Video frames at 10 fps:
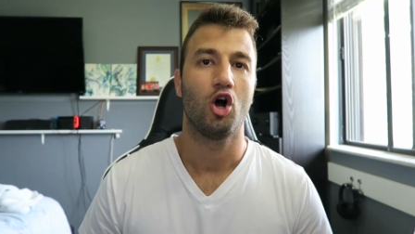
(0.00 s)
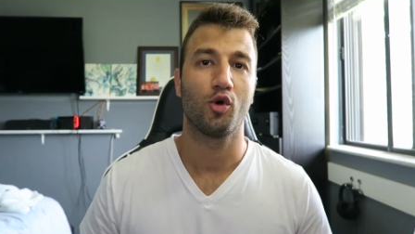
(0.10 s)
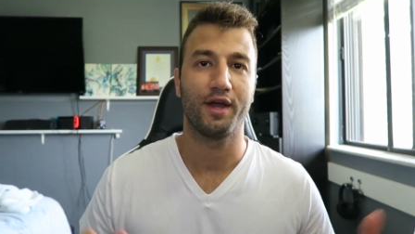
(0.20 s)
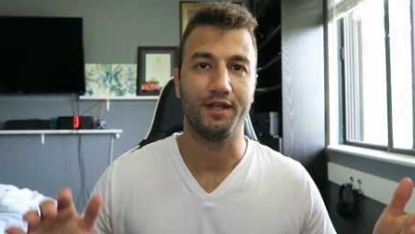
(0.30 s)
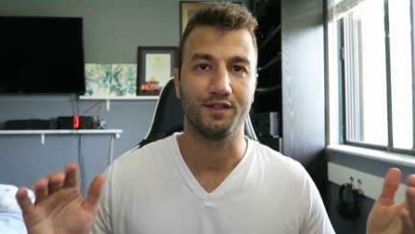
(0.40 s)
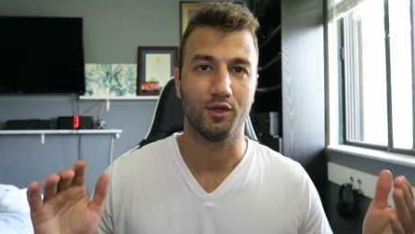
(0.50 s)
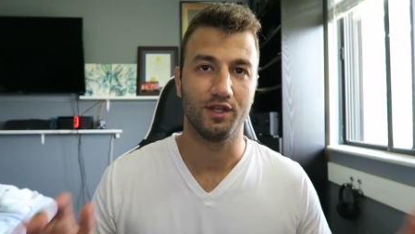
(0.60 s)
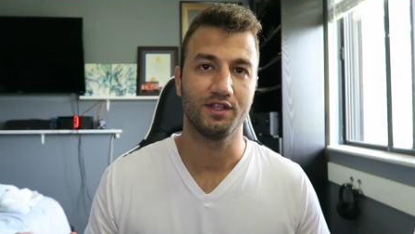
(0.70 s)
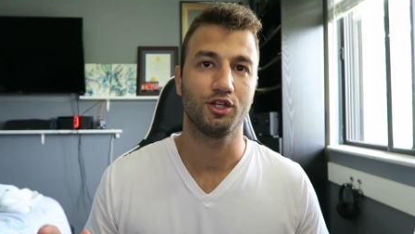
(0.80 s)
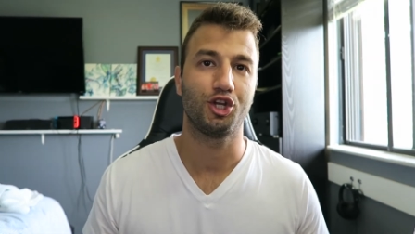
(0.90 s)
Alrighty, so
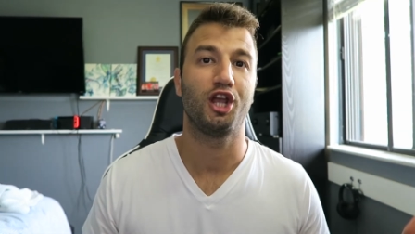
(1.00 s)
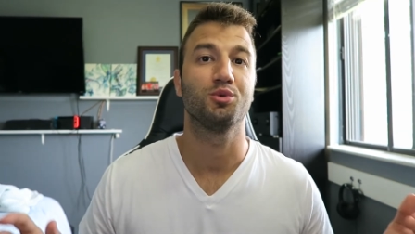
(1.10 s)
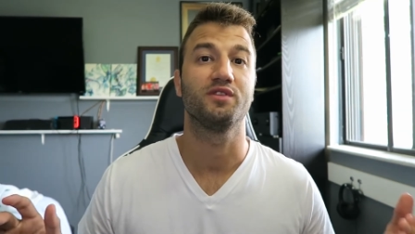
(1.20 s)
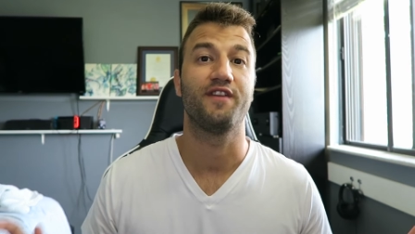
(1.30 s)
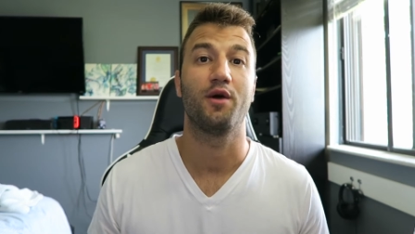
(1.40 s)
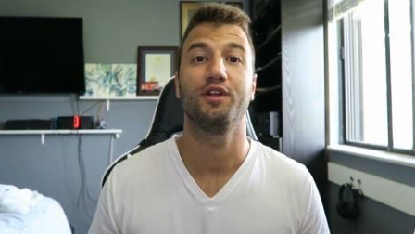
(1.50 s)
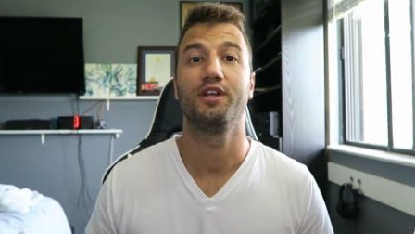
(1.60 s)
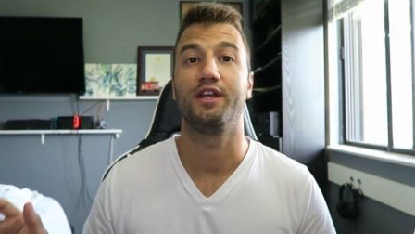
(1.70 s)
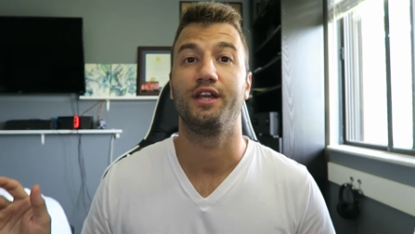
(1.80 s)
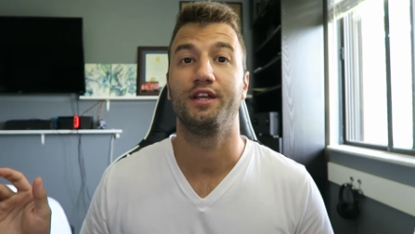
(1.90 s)
this exchange was
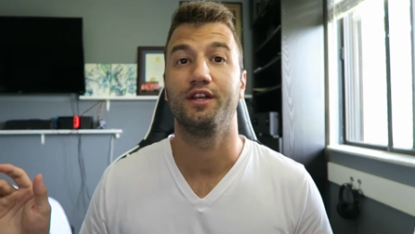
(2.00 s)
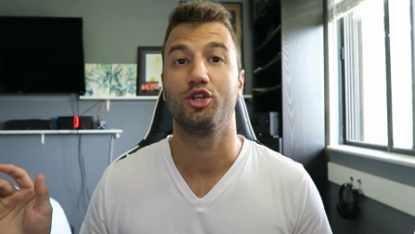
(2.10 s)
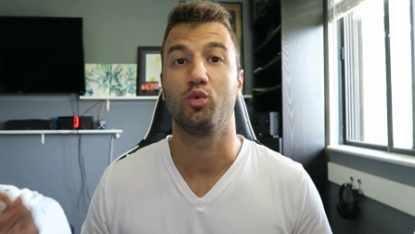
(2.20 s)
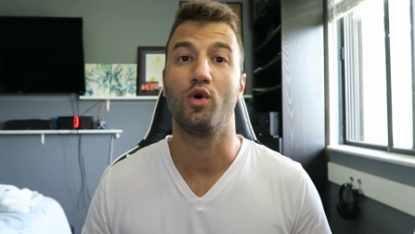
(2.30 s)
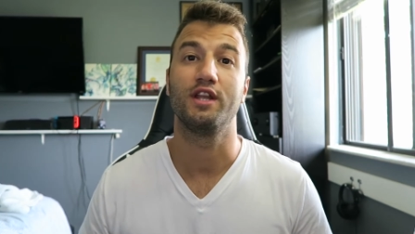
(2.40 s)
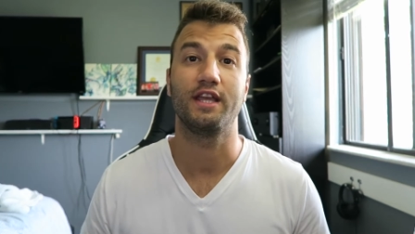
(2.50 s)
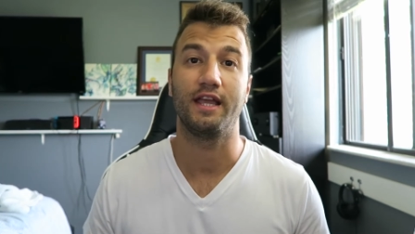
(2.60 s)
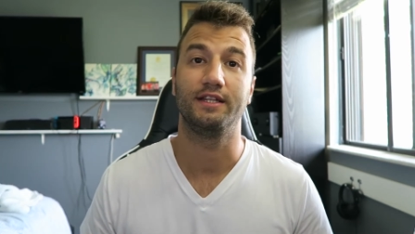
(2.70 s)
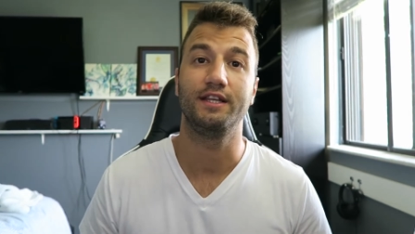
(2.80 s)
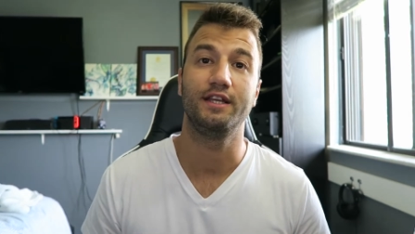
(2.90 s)
founded in twenty
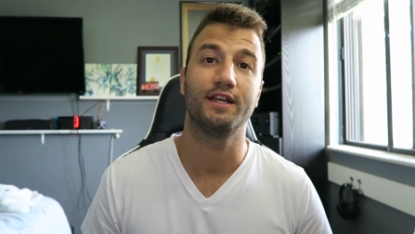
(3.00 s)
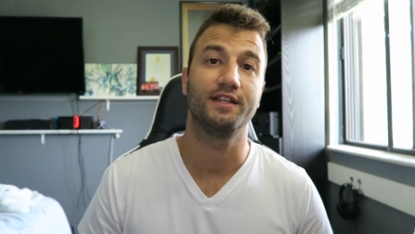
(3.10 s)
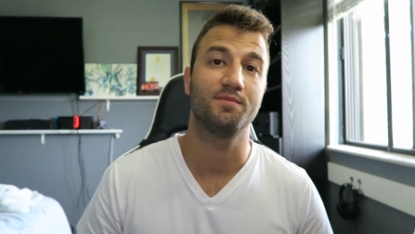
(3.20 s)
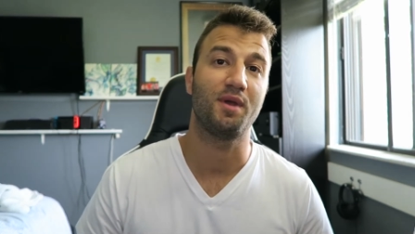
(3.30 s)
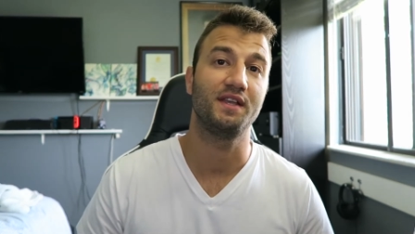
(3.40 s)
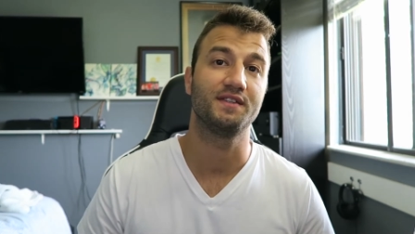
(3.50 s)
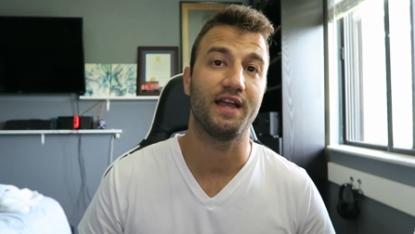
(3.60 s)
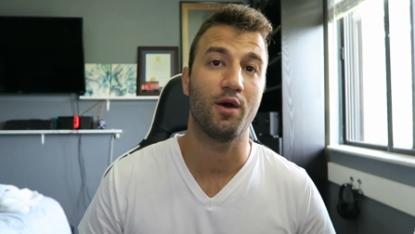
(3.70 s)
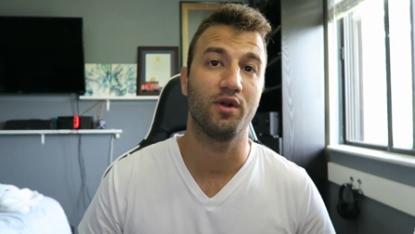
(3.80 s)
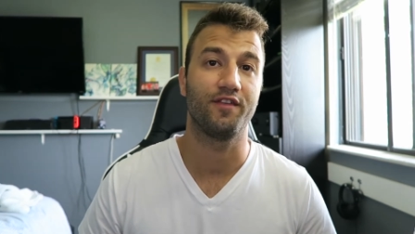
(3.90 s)
eighteen and it's based
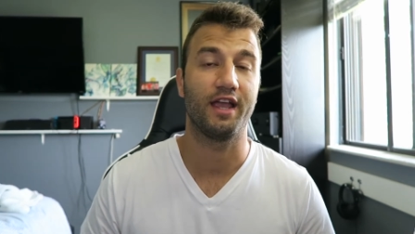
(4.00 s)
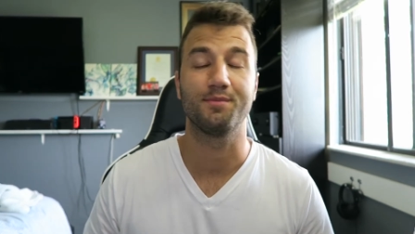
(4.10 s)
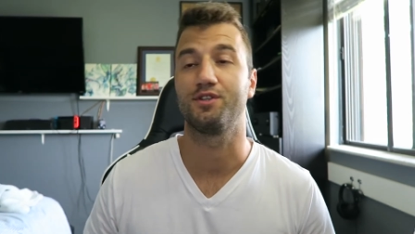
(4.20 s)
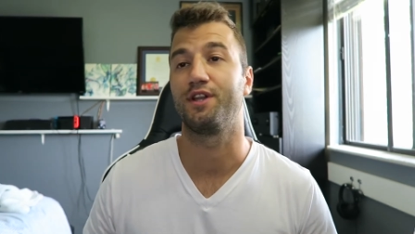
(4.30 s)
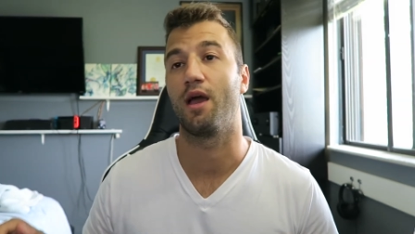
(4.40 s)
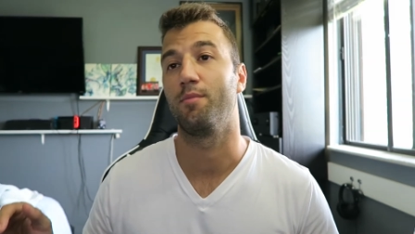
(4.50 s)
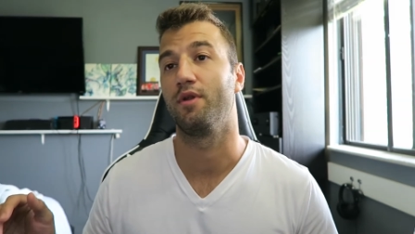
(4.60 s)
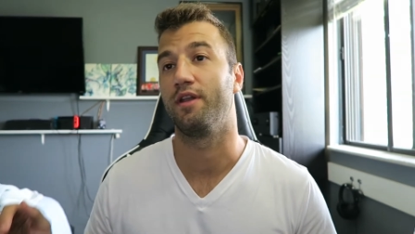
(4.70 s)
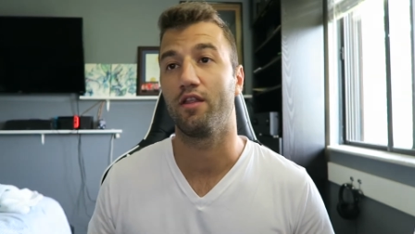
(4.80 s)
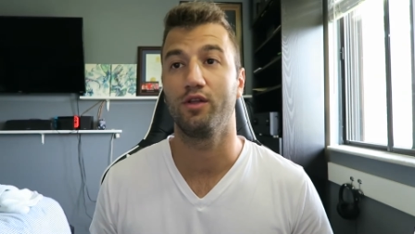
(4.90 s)
out of Amsterdam,
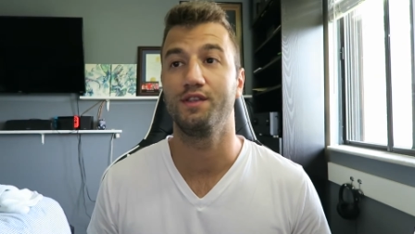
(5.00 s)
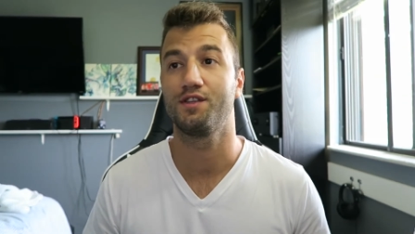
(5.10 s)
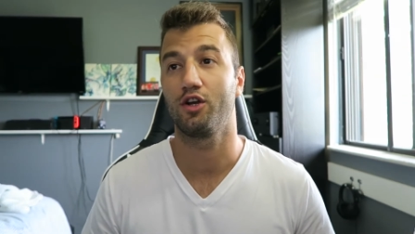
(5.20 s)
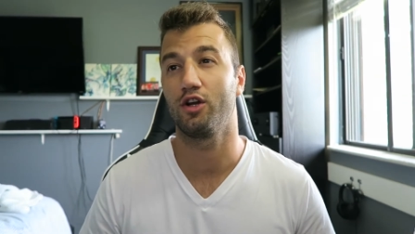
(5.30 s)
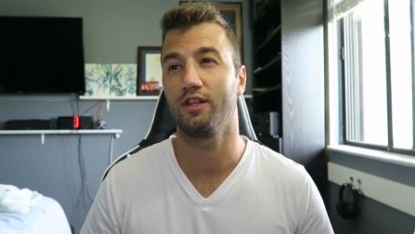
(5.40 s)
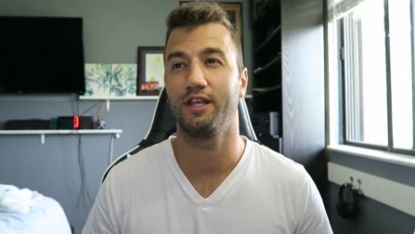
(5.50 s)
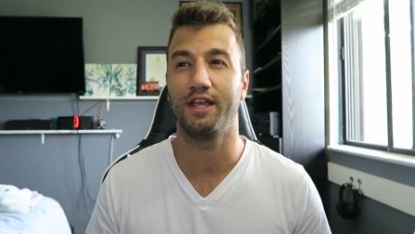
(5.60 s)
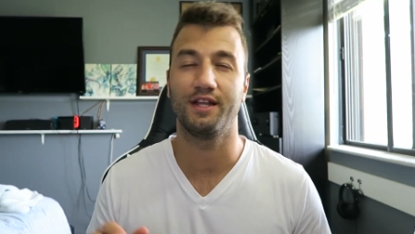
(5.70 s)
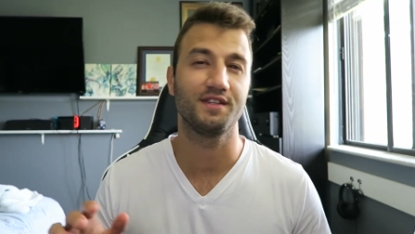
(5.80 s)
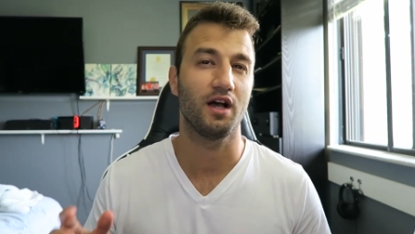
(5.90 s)
Netherlands.
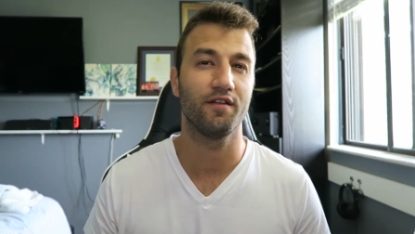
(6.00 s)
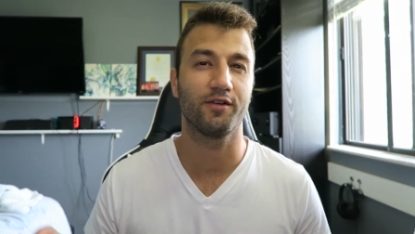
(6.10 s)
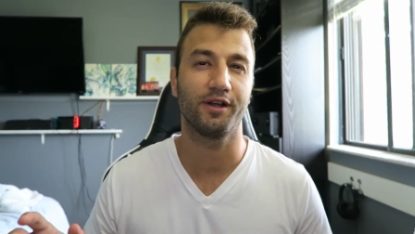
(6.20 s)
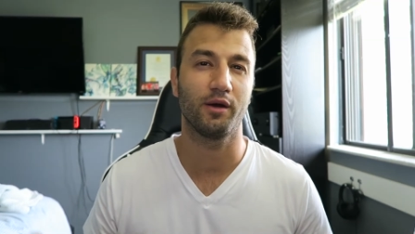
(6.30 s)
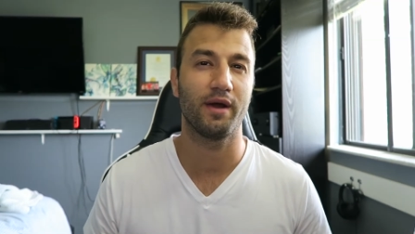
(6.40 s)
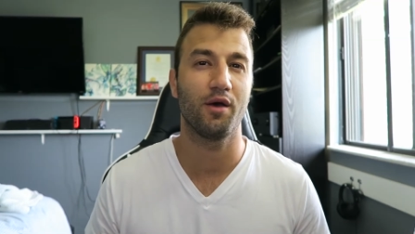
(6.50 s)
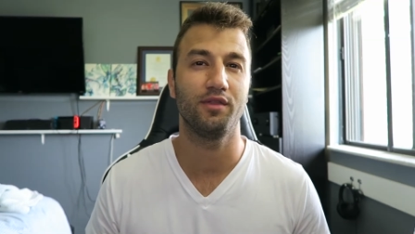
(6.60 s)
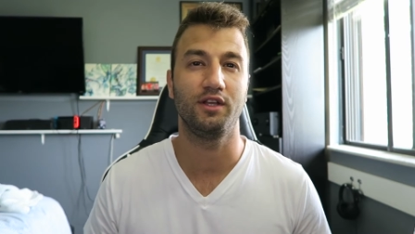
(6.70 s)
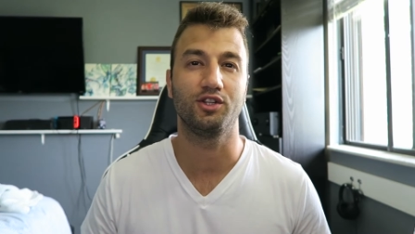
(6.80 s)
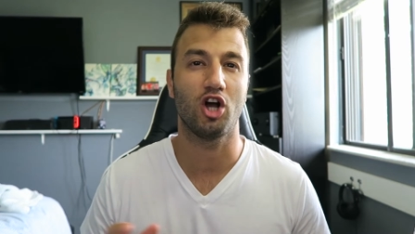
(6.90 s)
Currently, it is hovering around
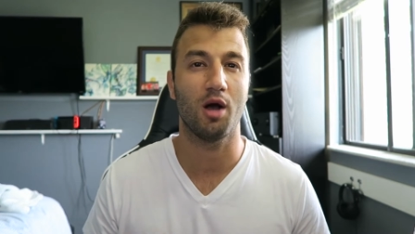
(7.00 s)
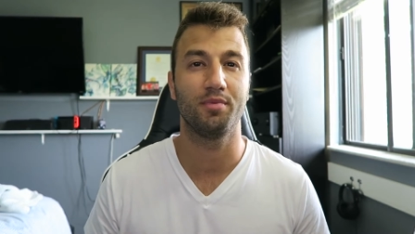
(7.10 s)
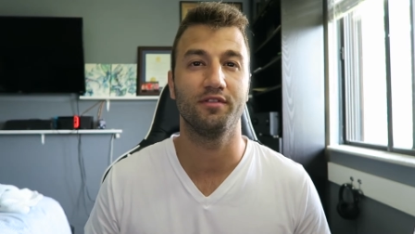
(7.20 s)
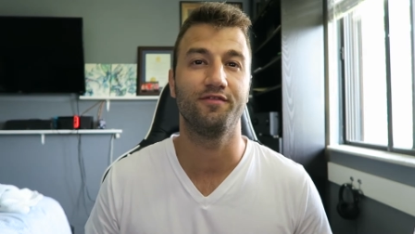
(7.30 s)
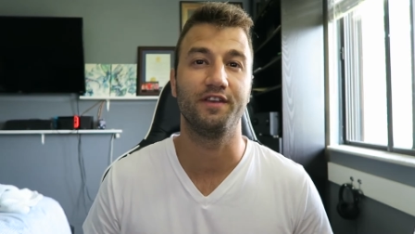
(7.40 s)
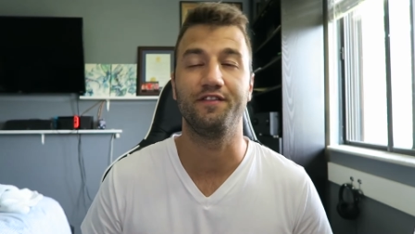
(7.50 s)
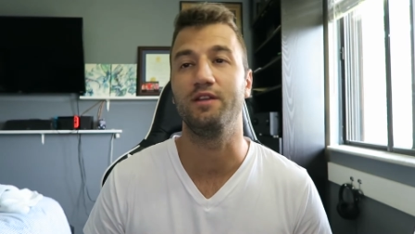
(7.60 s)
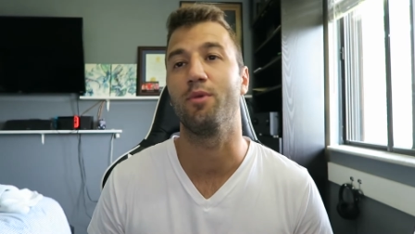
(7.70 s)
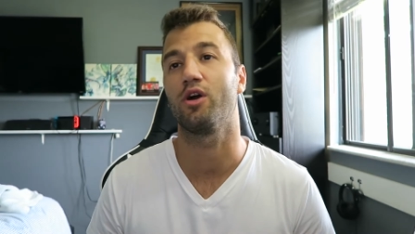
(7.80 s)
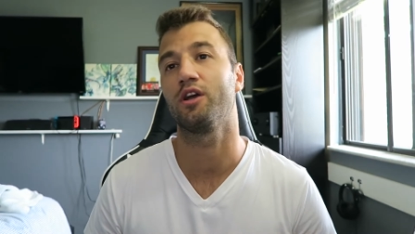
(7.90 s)
the top
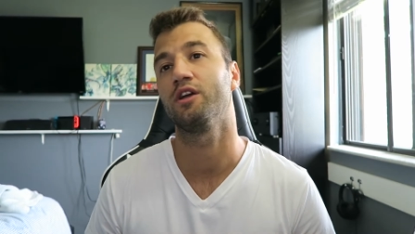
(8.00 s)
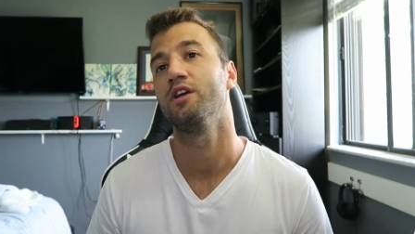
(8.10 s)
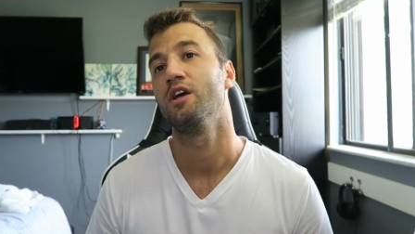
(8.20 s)
fifty mark